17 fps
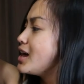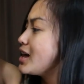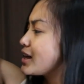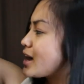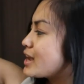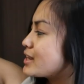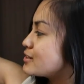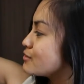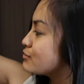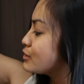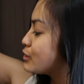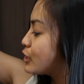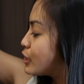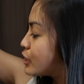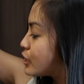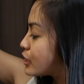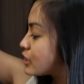kind of
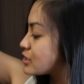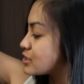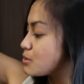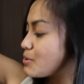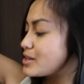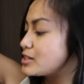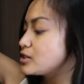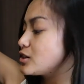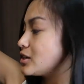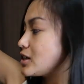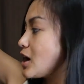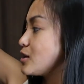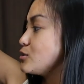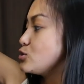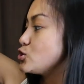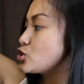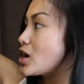look, depending on how
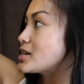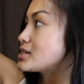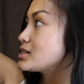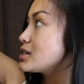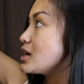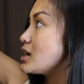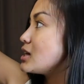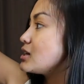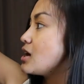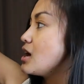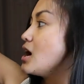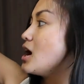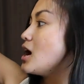you dress it.